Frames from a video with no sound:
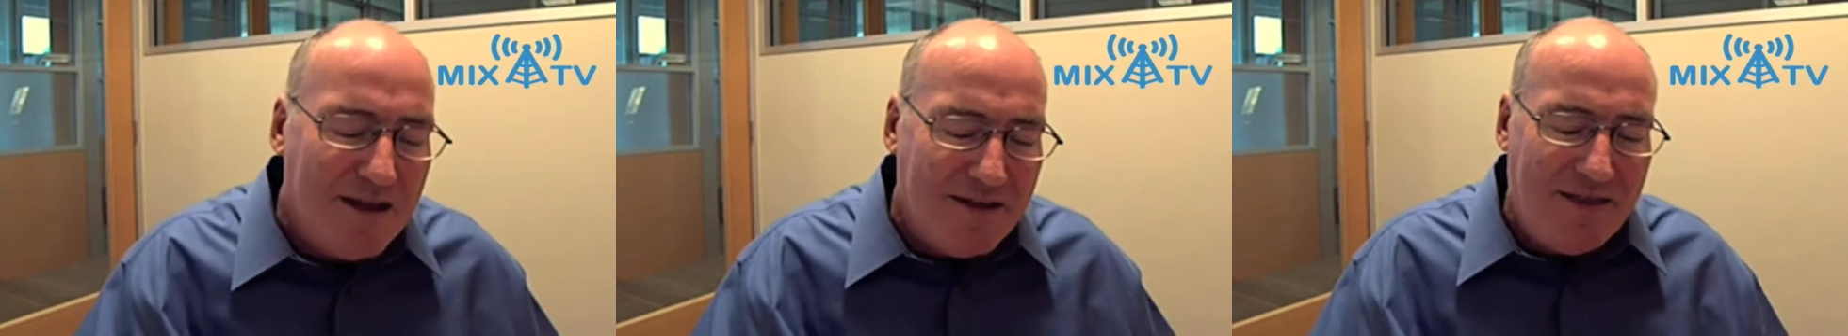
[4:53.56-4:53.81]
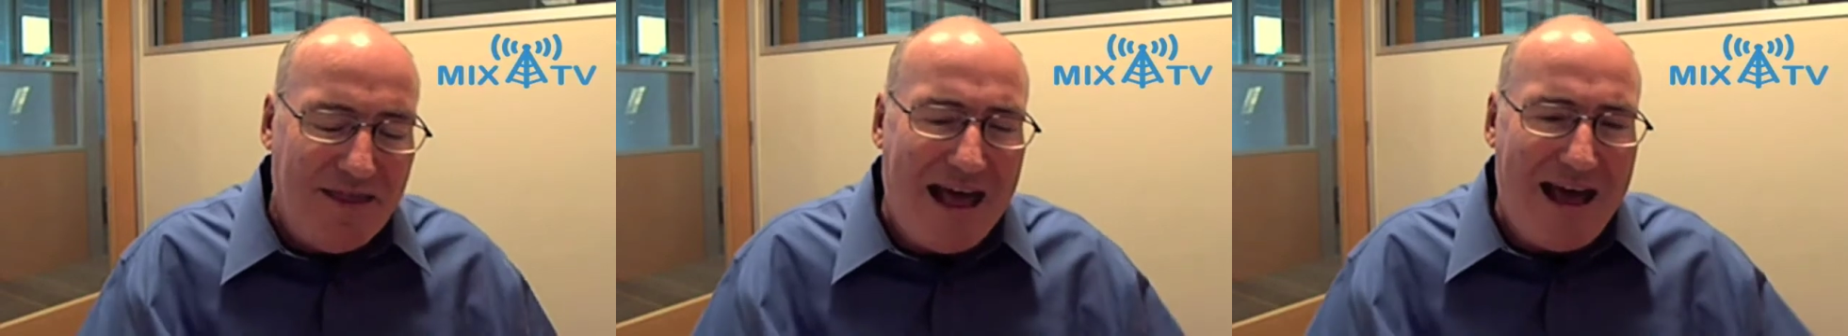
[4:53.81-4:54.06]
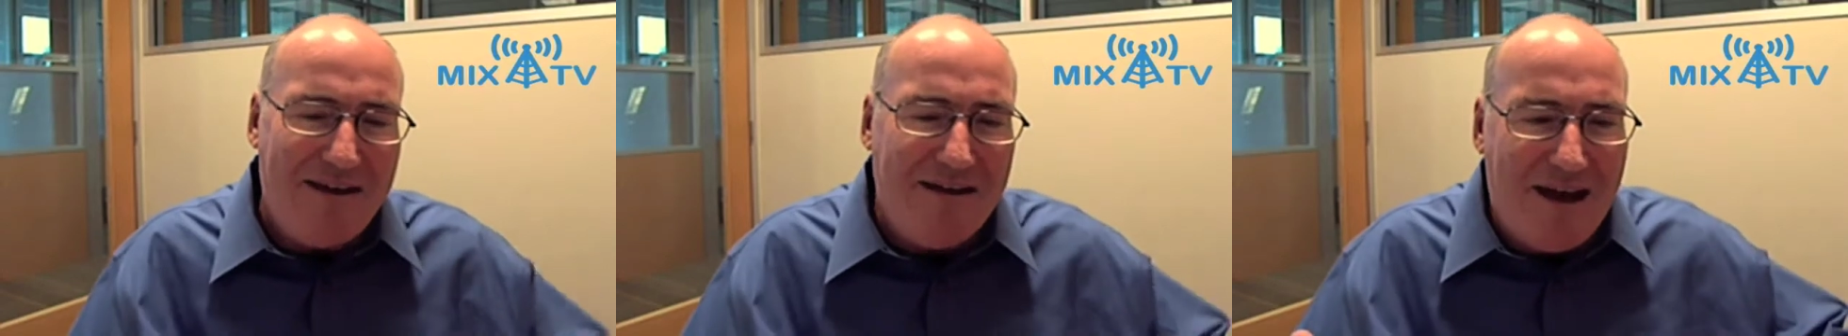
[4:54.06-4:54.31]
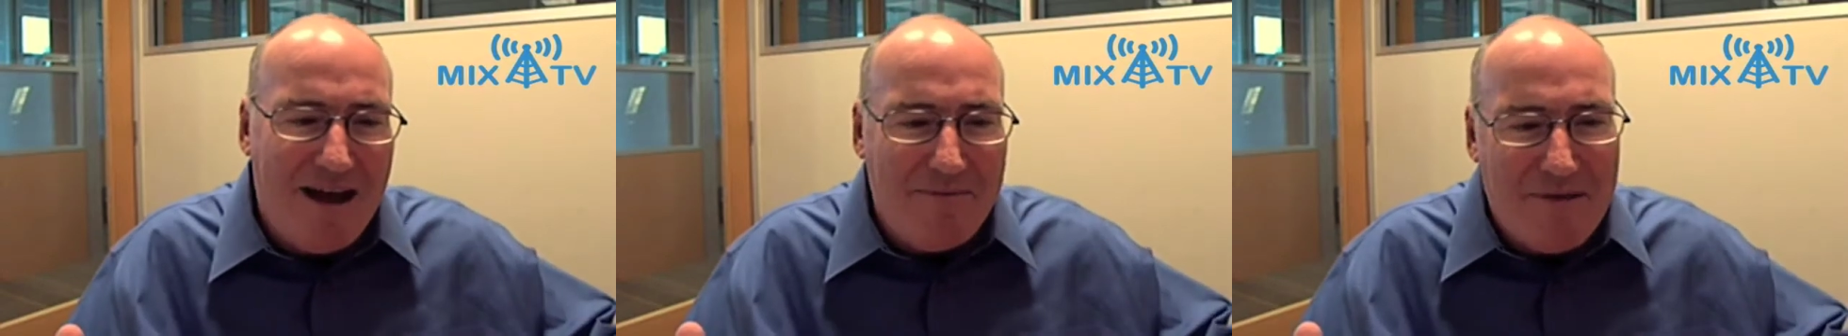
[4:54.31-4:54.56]
that
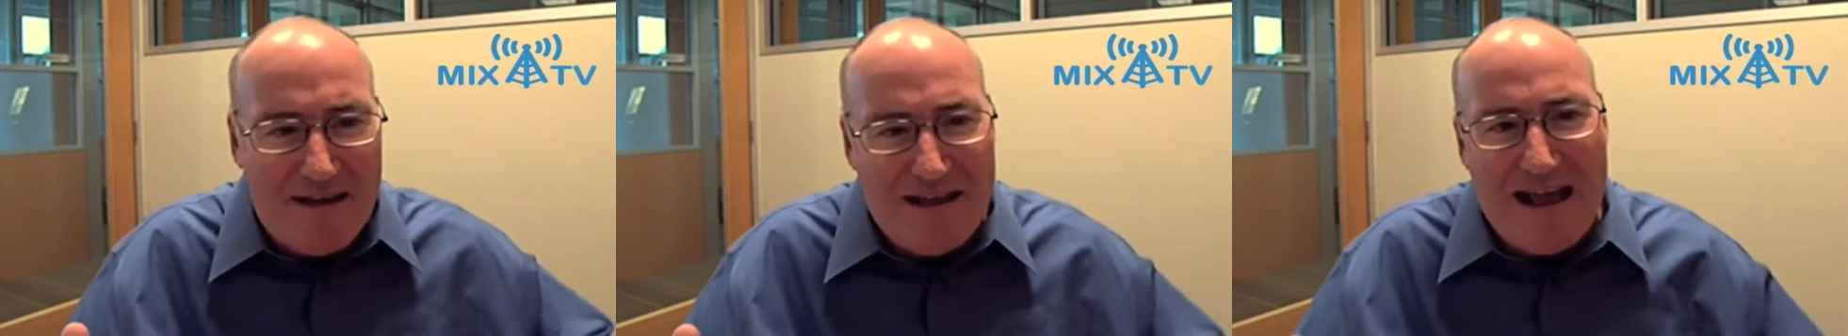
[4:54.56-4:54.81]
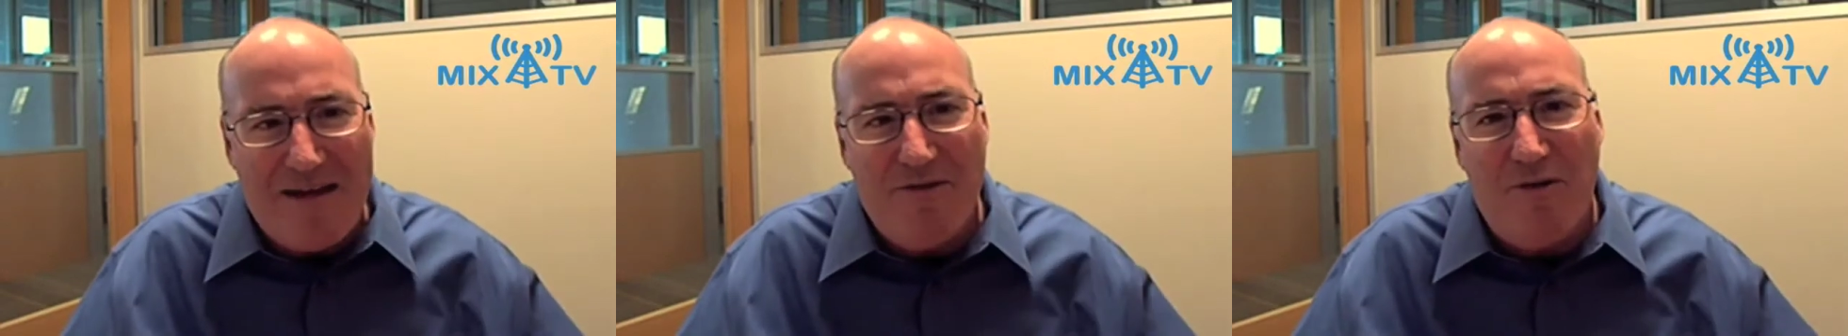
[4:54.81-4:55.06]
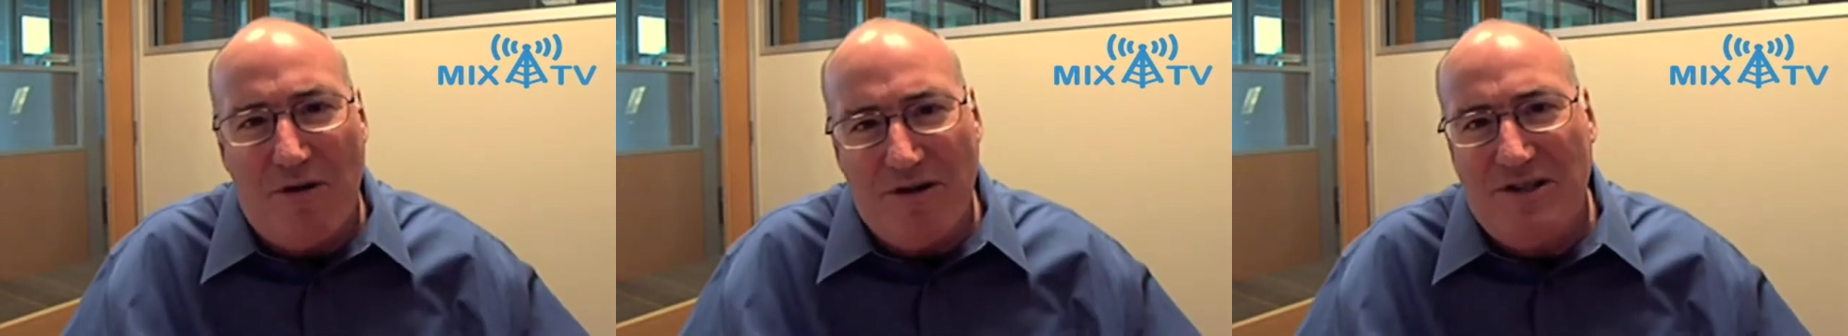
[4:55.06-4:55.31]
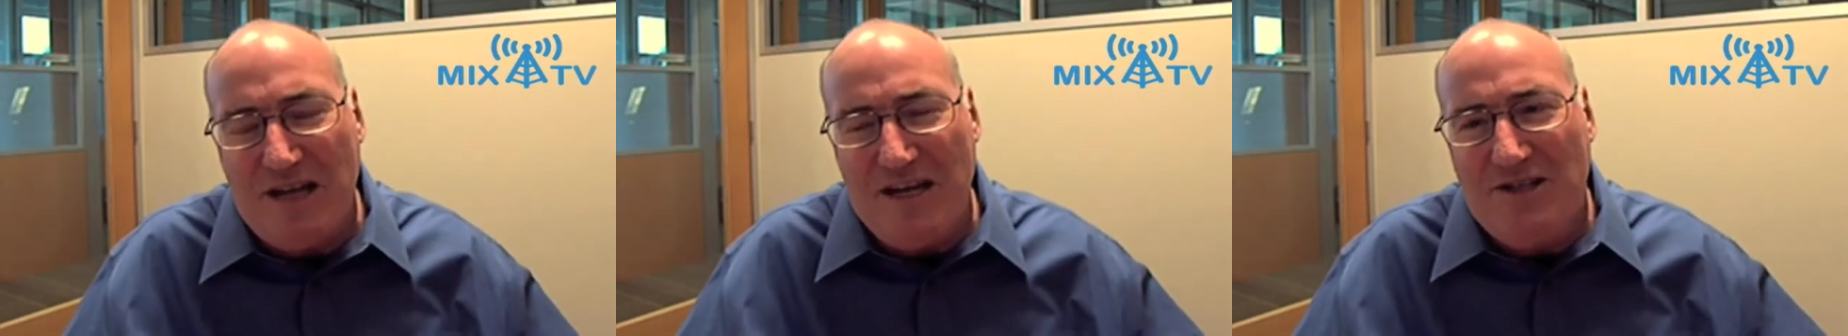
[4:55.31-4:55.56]
every
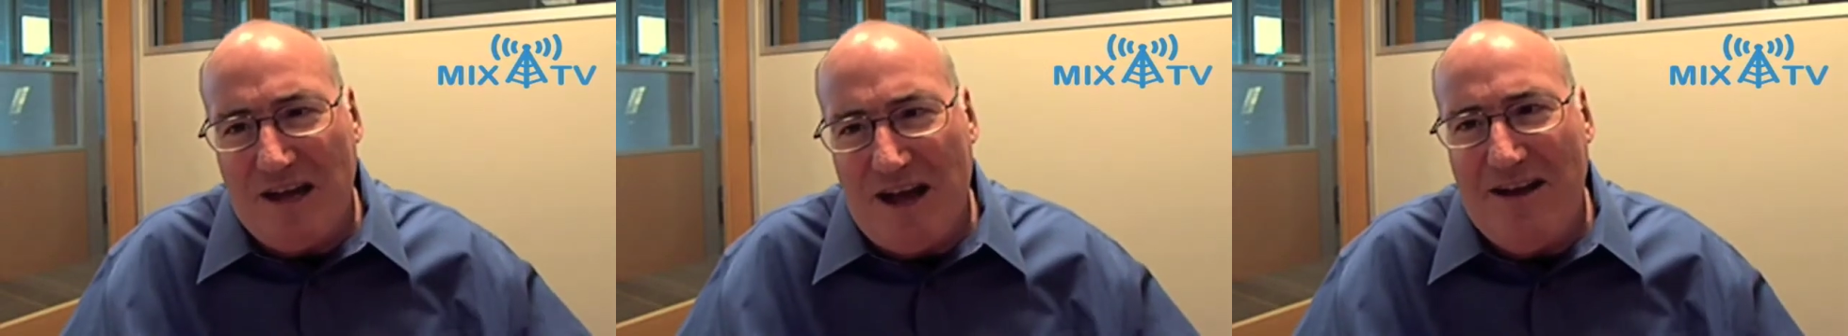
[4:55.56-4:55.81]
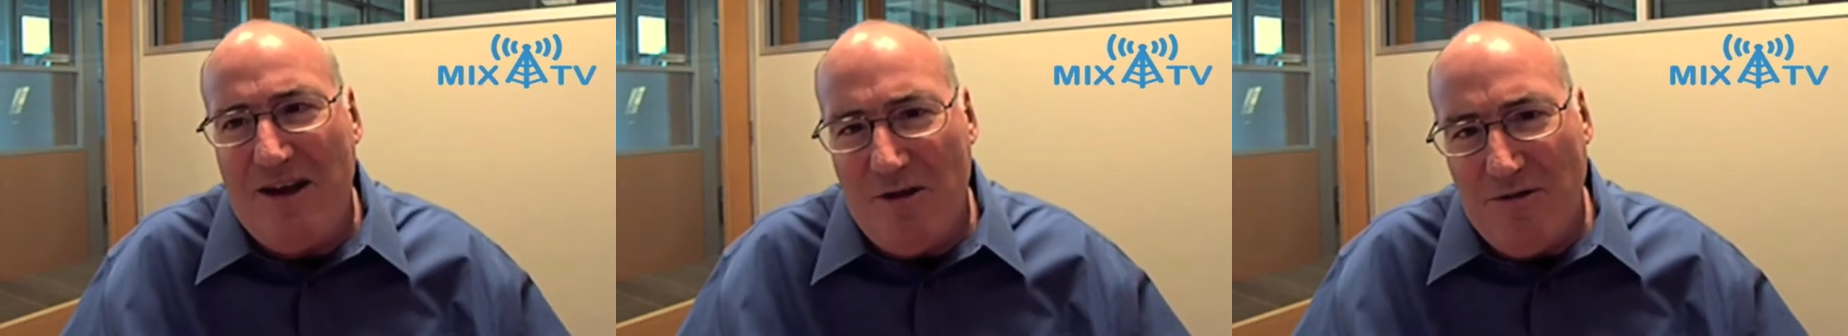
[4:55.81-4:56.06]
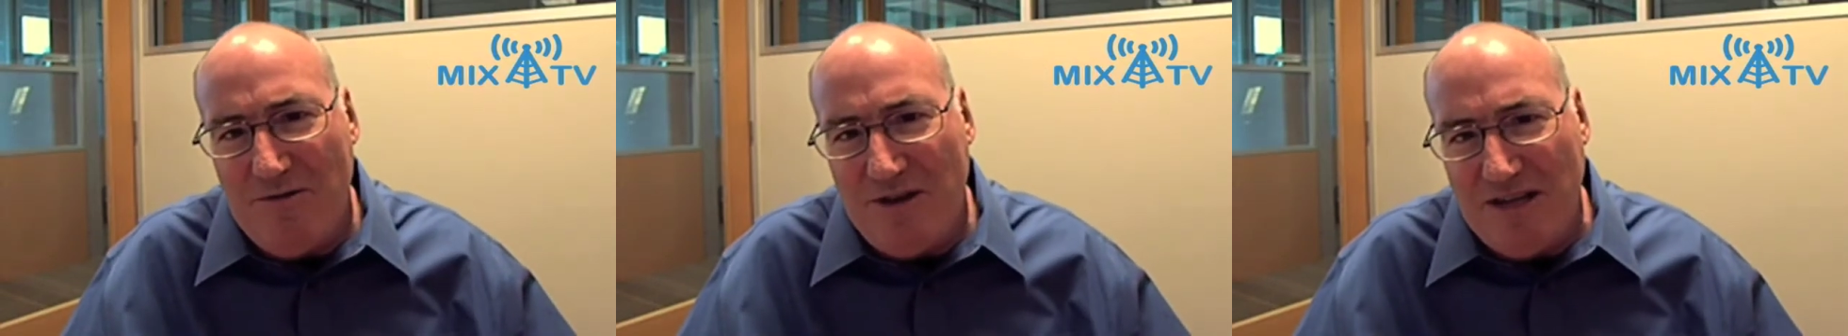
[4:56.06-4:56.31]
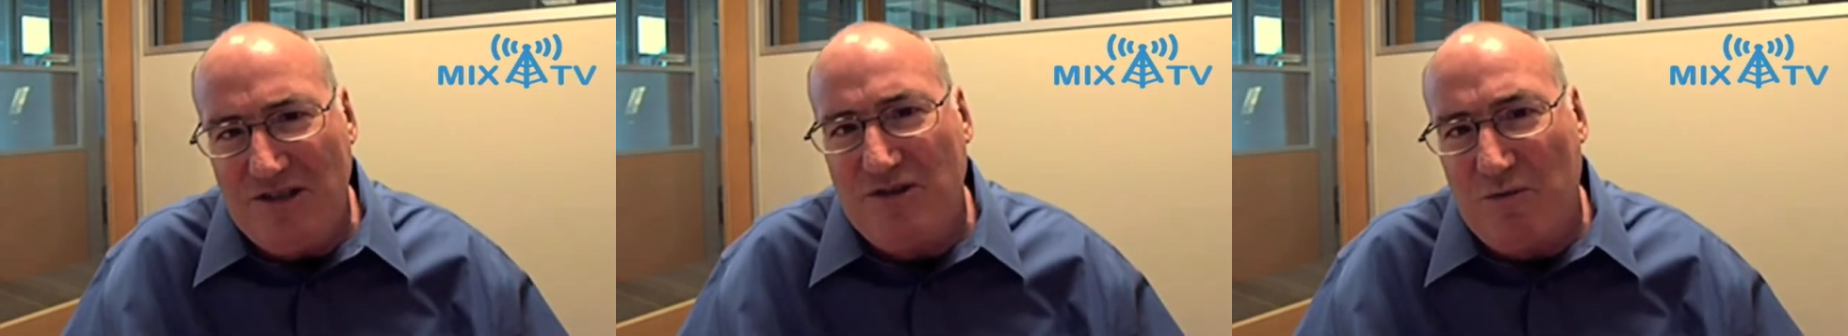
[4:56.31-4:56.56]
organization I know
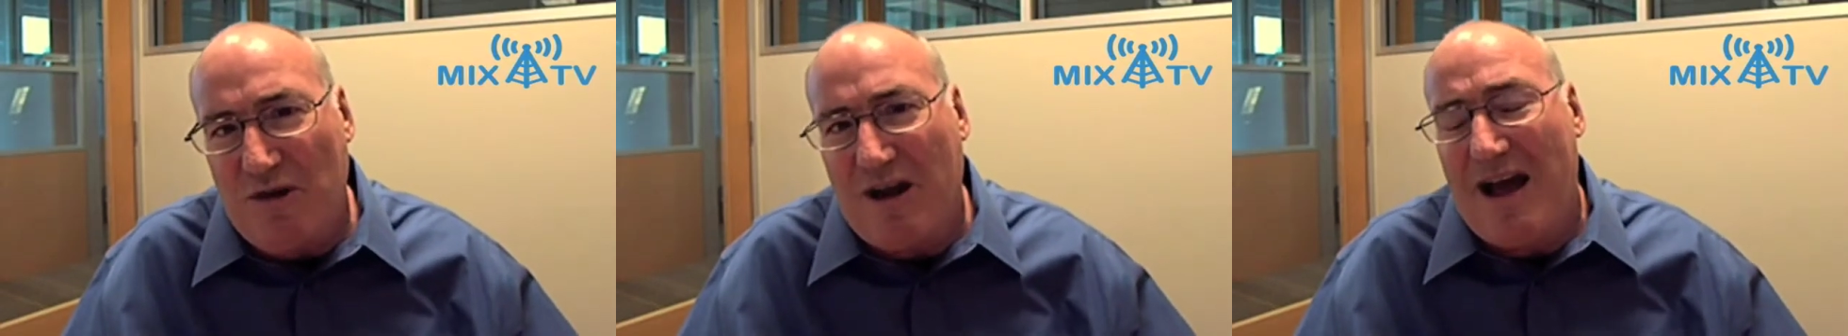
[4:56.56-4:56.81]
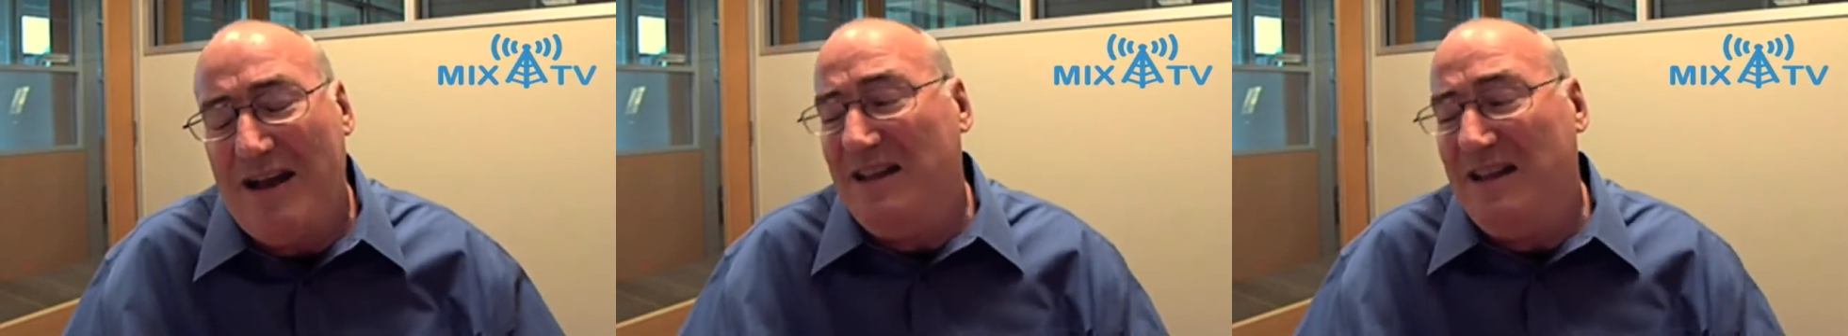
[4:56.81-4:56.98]
needs to work on,